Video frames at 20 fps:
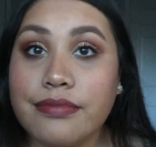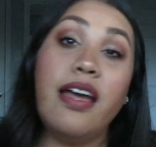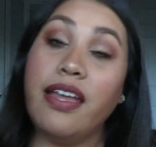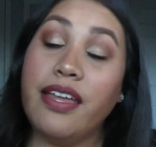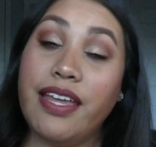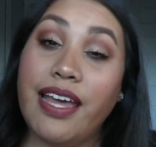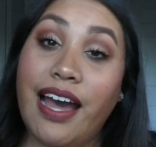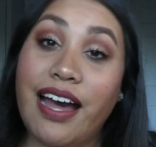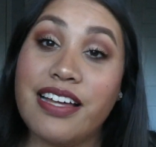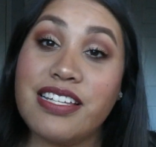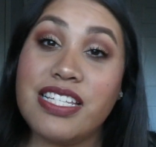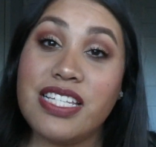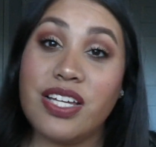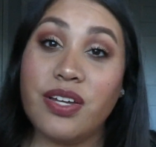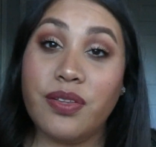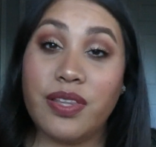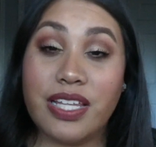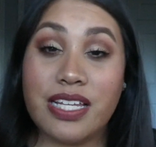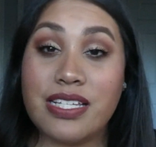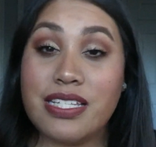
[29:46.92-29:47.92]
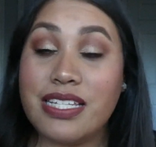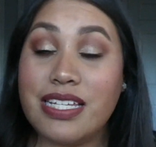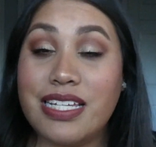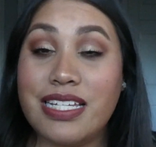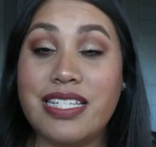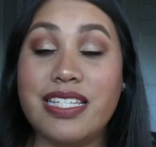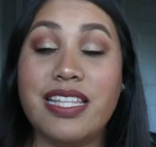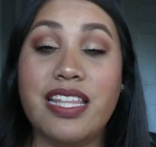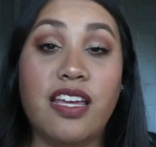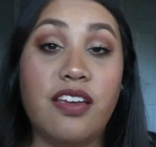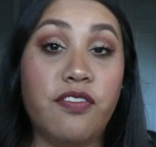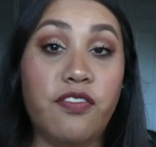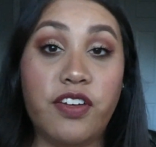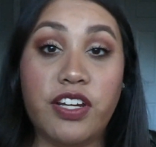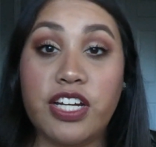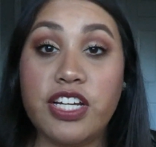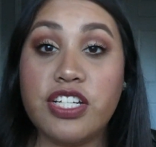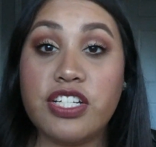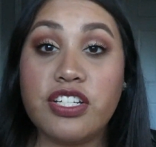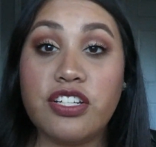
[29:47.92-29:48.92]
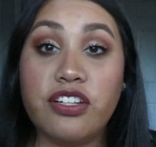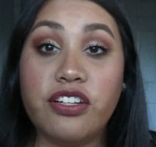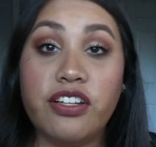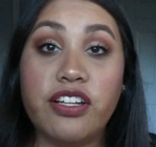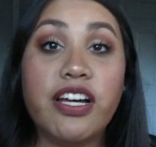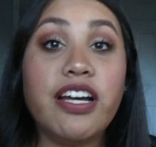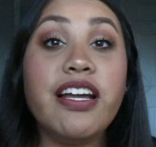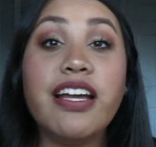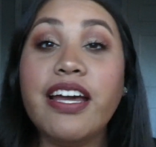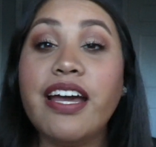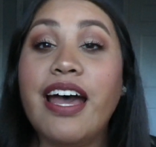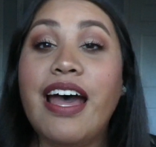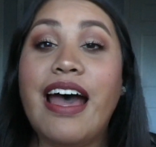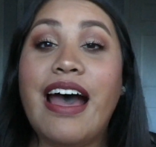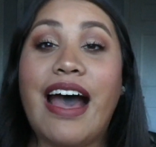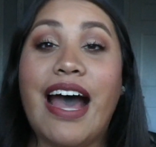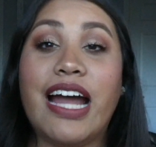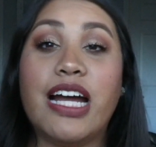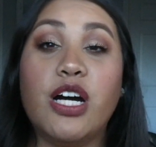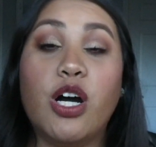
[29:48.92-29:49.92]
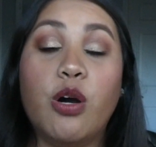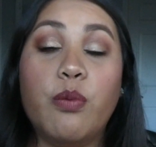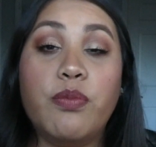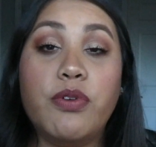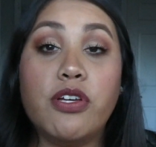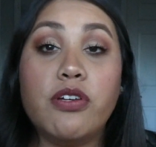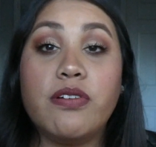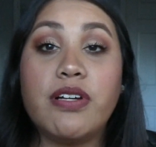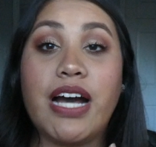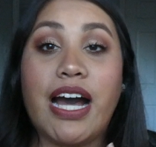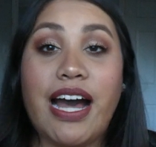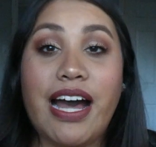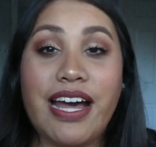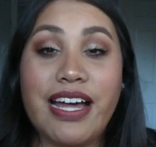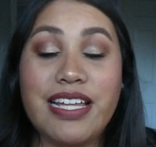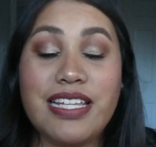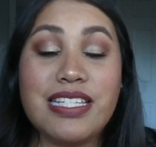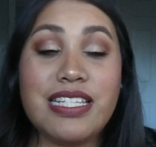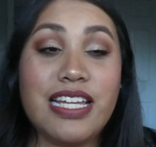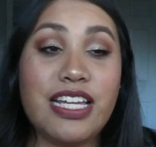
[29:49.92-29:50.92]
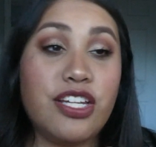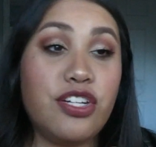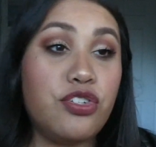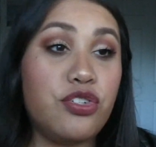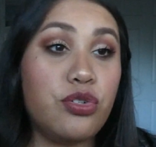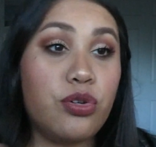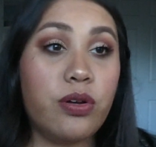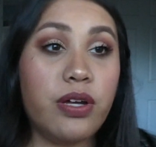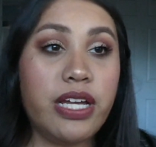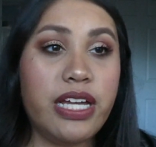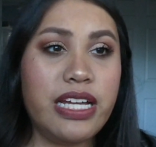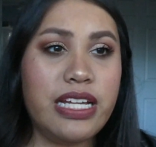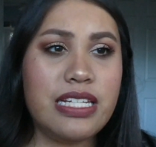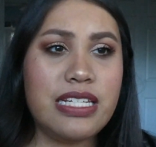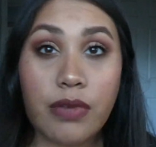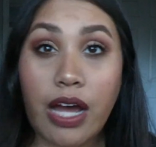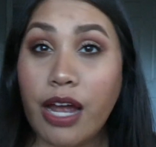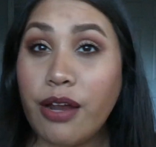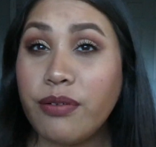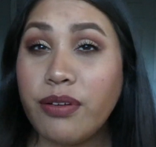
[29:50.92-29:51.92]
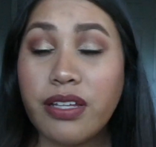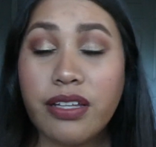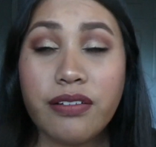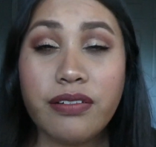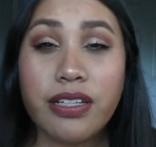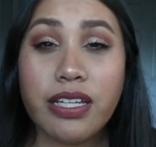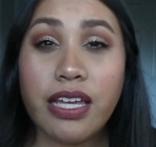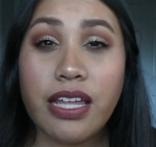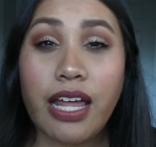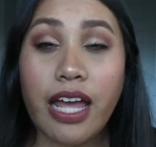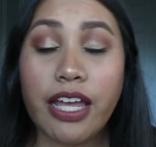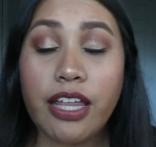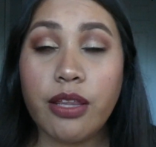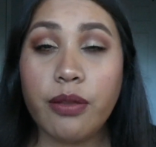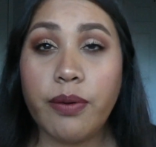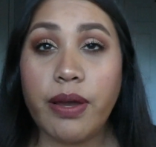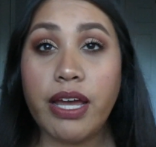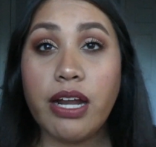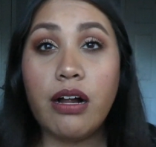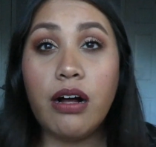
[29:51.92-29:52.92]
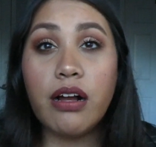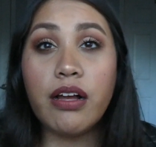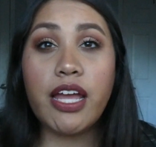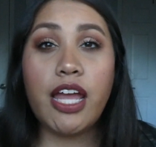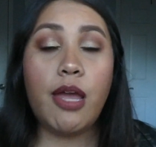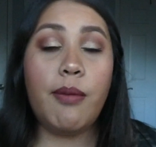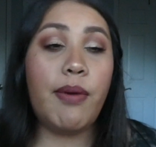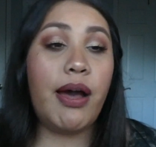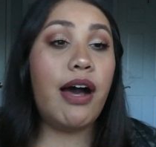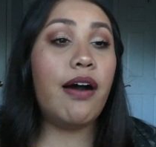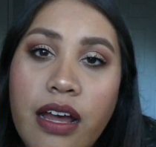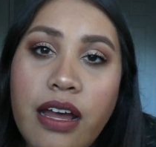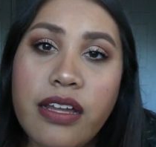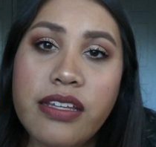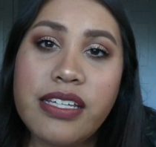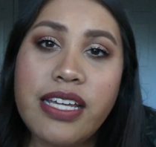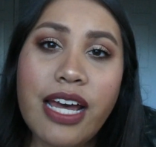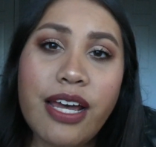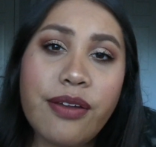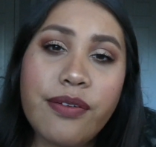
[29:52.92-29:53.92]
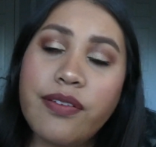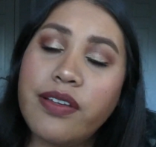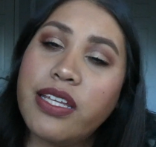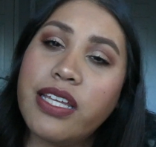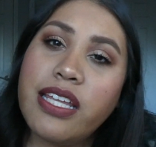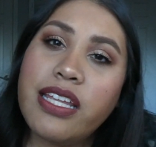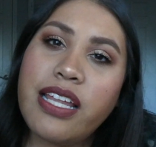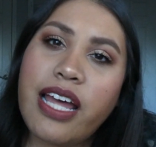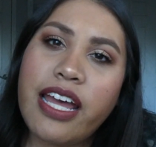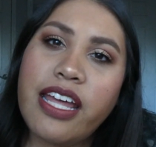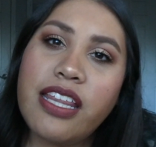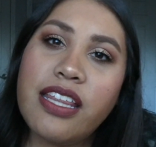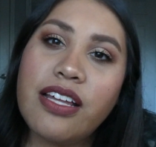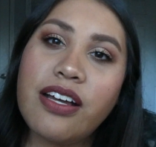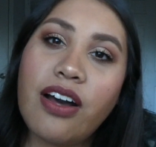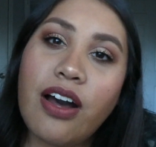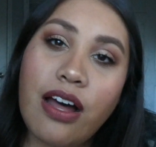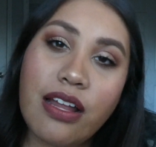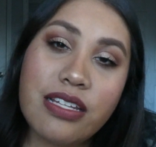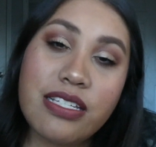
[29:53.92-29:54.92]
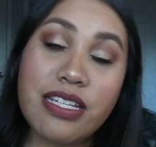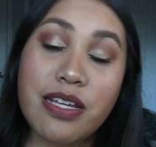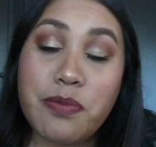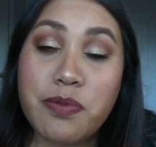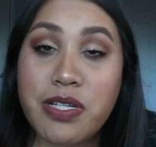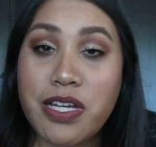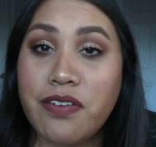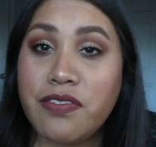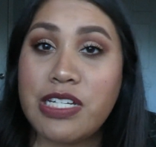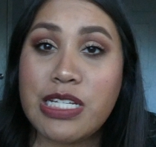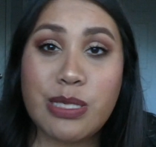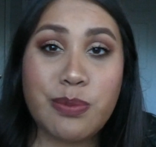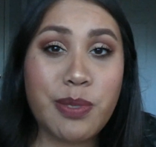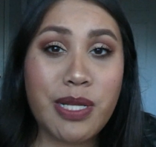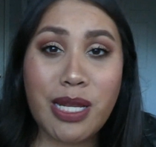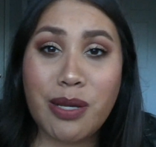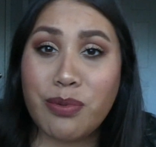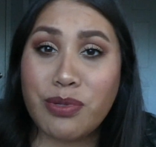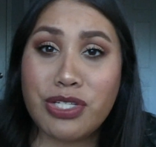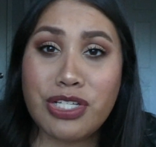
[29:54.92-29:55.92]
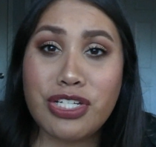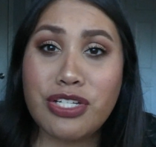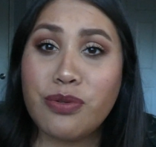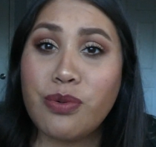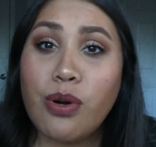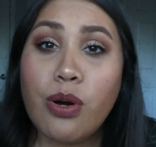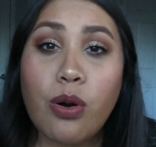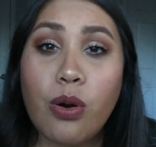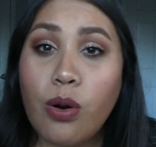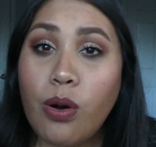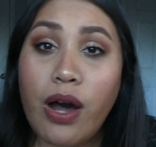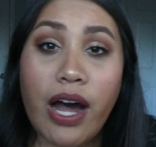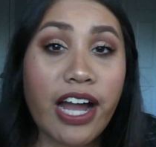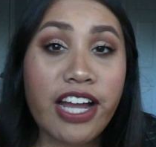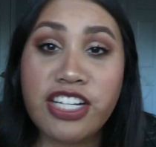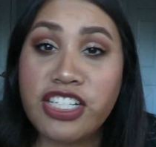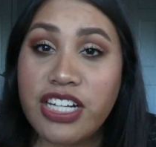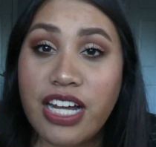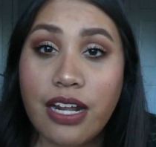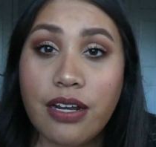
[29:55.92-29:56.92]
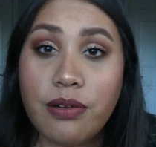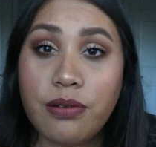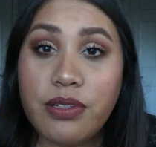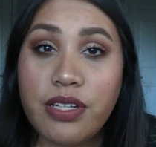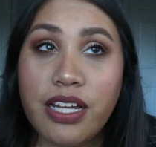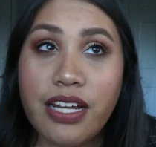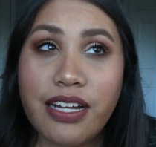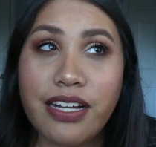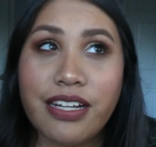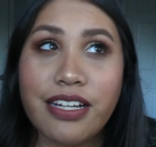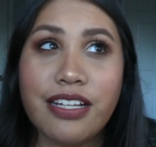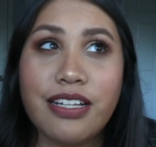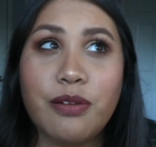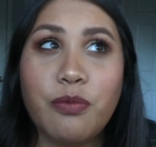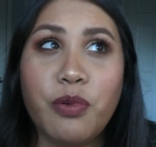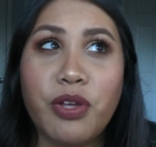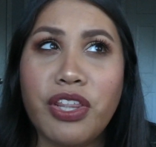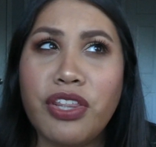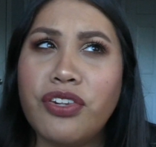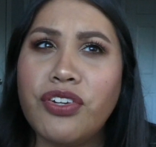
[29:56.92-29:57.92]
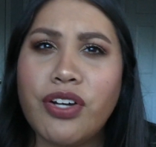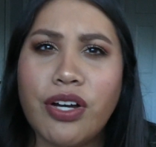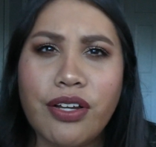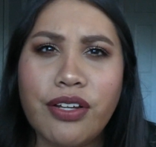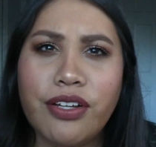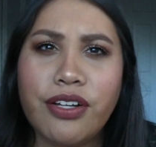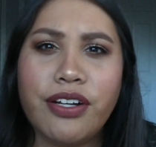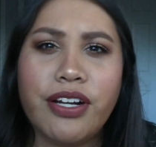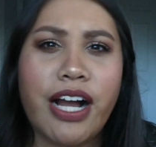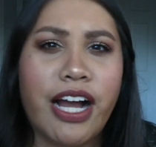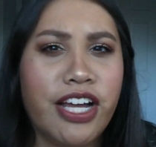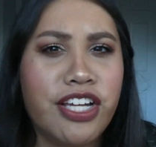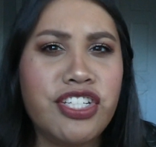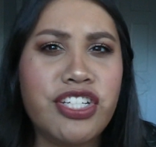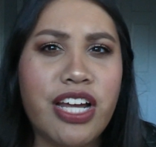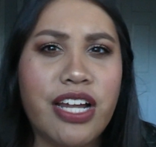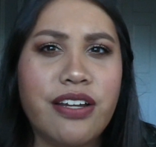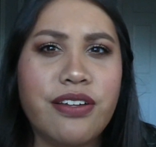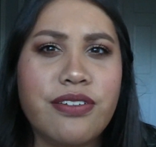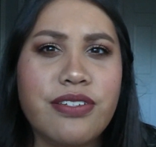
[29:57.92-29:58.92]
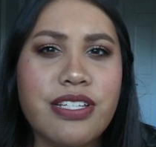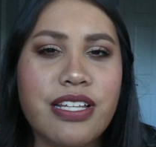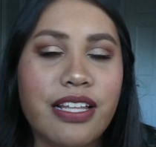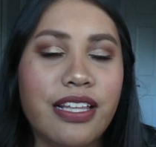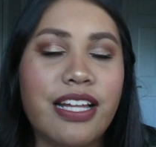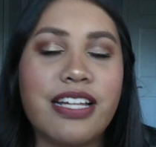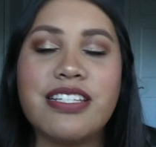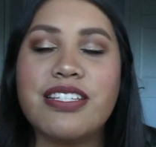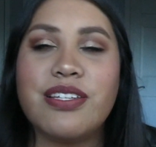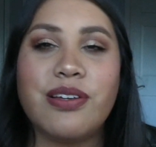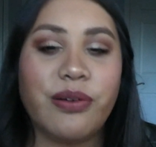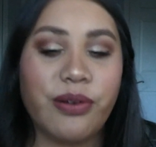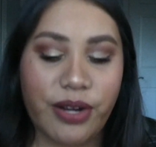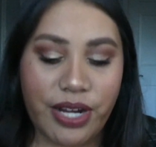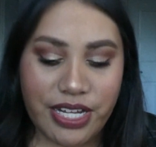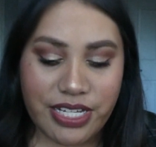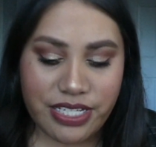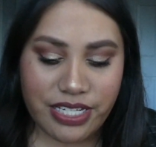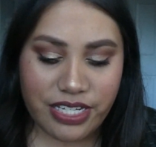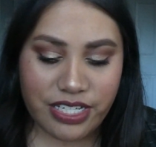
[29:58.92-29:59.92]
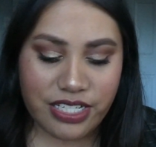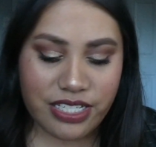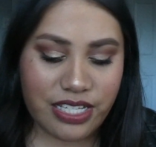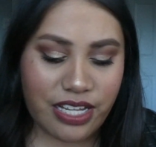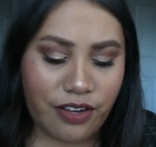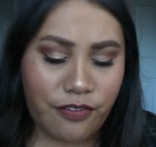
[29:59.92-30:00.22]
Yeah, so this is the finished look. I hope you guys enjoy it. I really, really like the way it all came out. Yeah, I really like the concept of just being able to do a whole eyeshadow look with dollar eyeshadows. Like, that's so crazy. Just like,